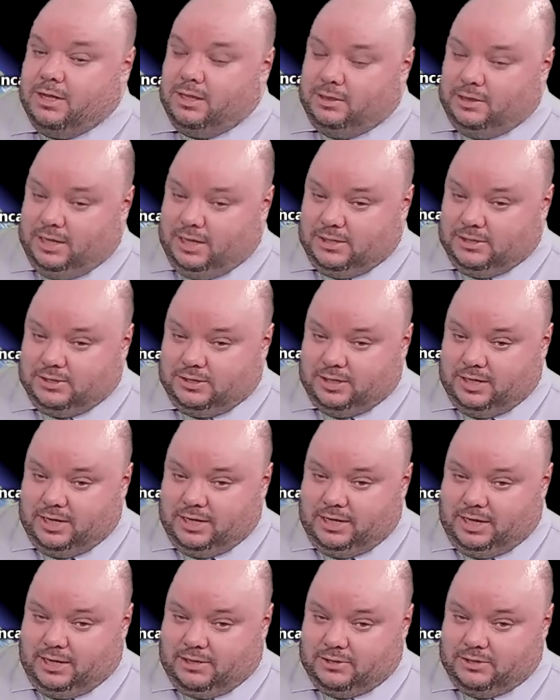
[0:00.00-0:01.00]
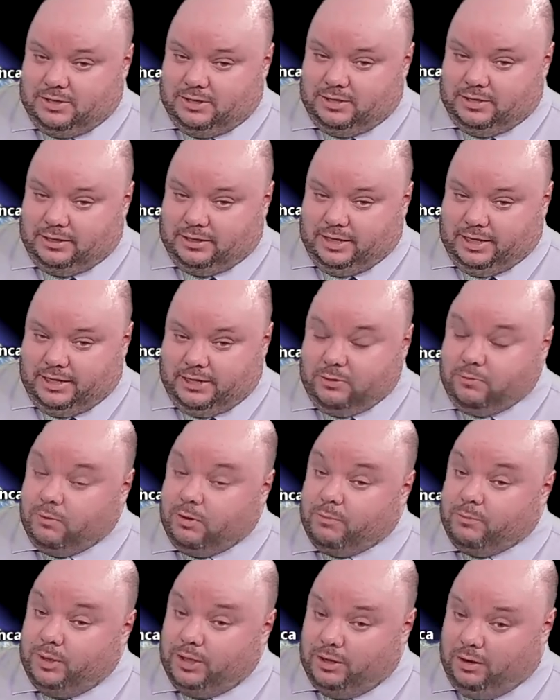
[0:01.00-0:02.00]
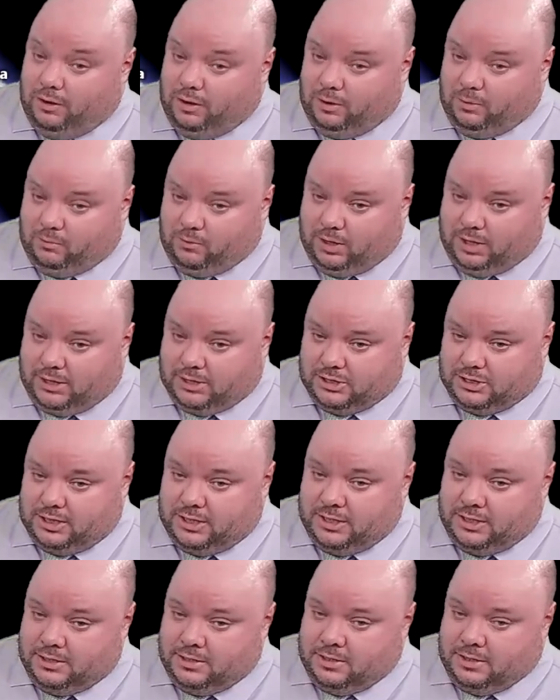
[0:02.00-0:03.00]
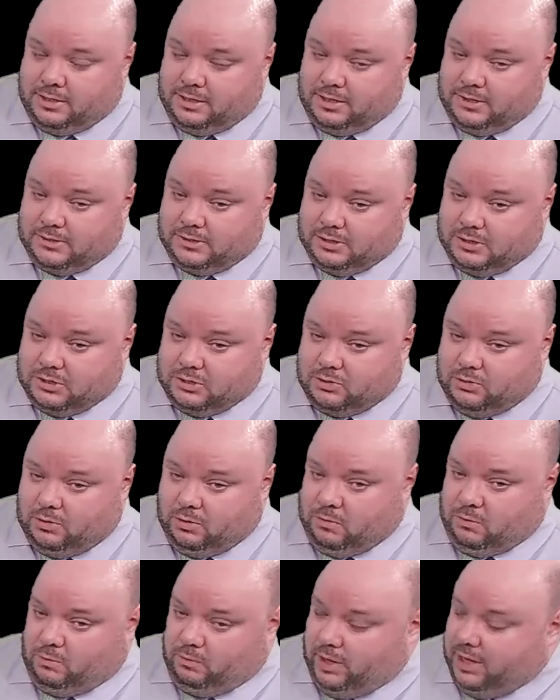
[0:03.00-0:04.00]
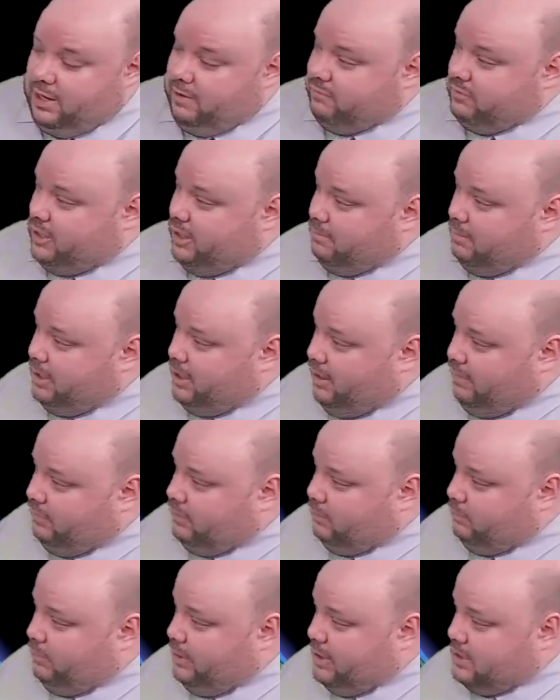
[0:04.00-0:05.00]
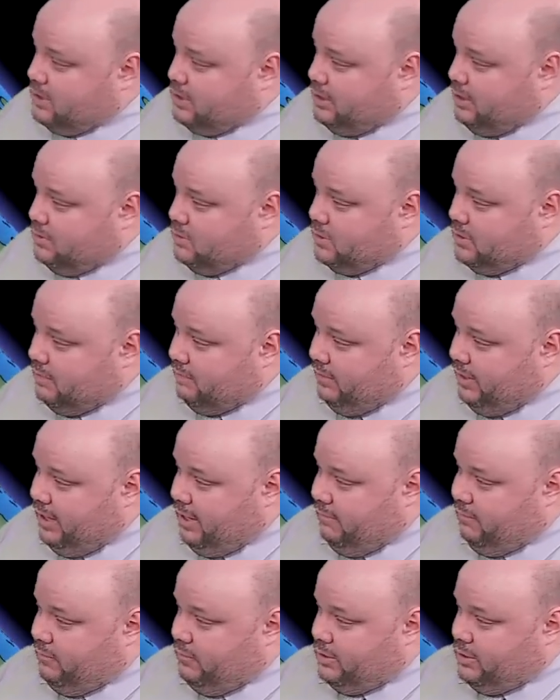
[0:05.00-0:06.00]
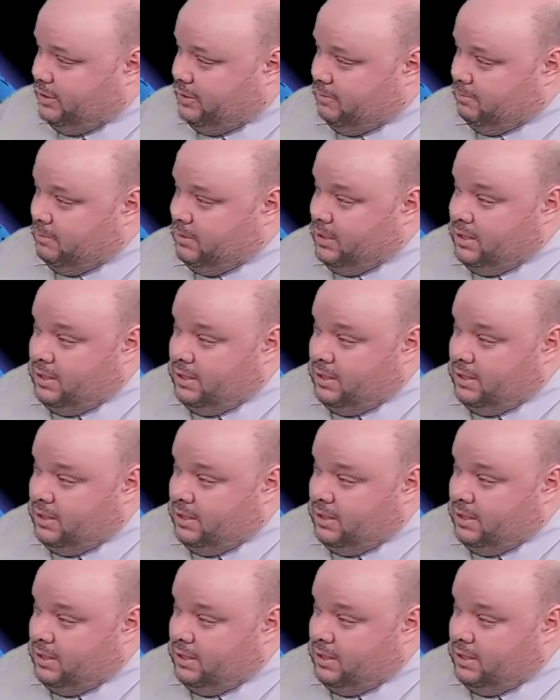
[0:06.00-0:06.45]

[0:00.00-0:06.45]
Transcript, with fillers: That's staying out into the Atlantic. What we are watching is a strong wave coming off the west coast of Africa